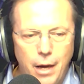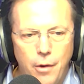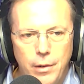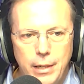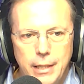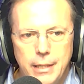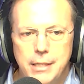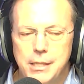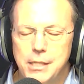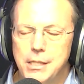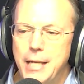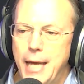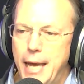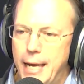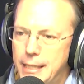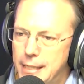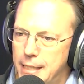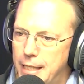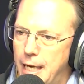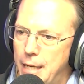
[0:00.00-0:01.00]
go into this
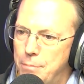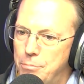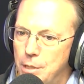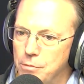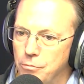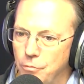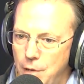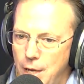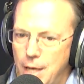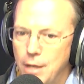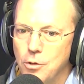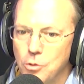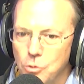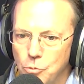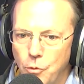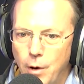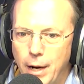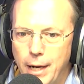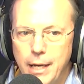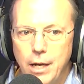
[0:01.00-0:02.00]
tank to keep this
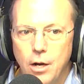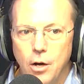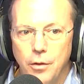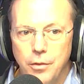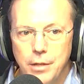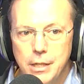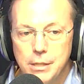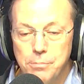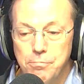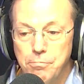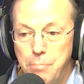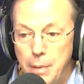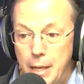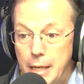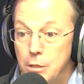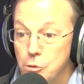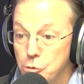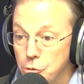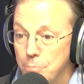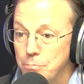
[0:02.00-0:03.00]
vehicle running on this
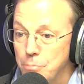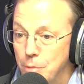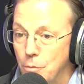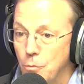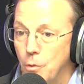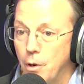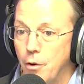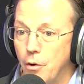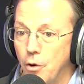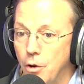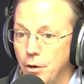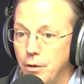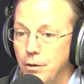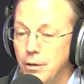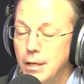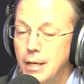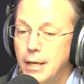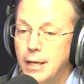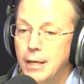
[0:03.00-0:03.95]
big trip that we're on.